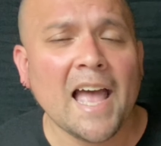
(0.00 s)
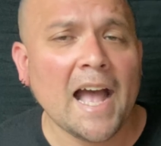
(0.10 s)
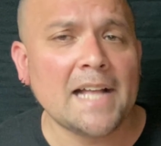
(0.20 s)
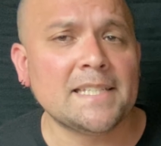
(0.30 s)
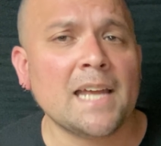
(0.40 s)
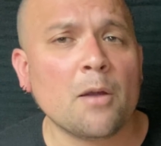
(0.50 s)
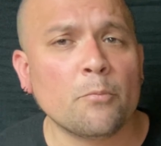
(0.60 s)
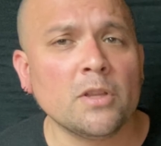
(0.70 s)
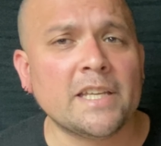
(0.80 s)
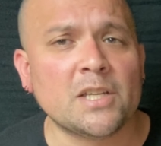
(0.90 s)
I did not
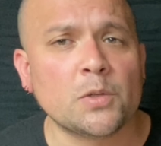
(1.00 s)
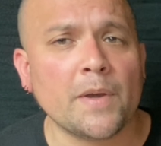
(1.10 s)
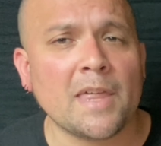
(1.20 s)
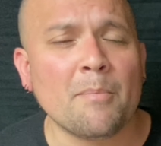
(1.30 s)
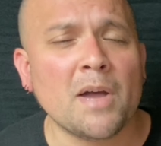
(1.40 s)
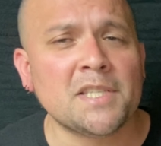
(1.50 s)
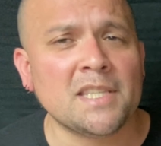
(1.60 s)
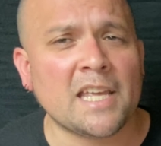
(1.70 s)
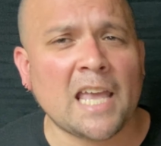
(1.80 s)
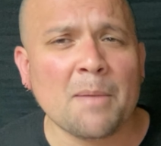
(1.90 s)
really enjoy that much,
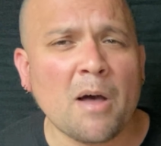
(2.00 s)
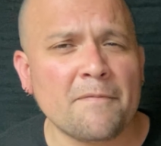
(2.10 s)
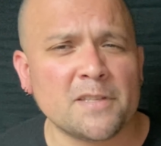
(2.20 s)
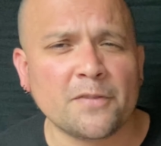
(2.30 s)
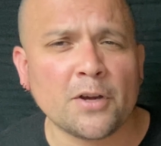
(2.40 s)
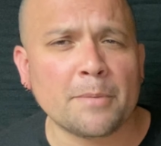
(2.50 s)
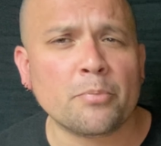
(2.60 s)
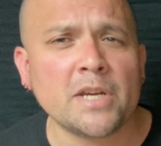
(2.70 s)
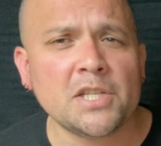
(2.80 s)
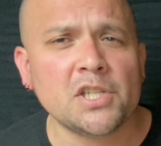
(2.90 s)
and they came off as very
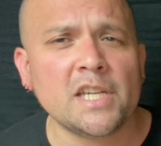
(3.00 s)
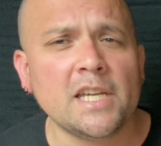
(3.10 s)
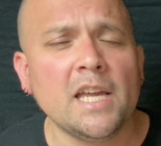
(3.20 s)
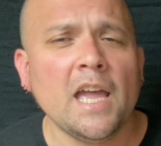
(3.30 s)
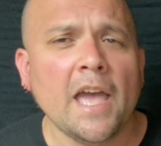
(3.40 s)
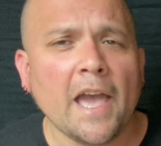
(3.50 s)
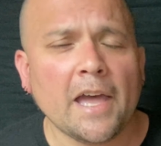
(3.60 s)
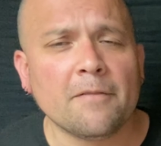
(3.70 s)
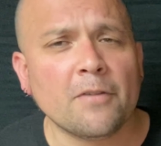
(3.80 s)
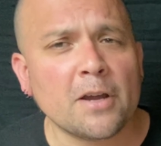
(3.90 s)
preachy
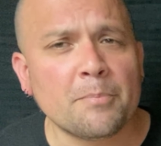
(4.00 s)
and very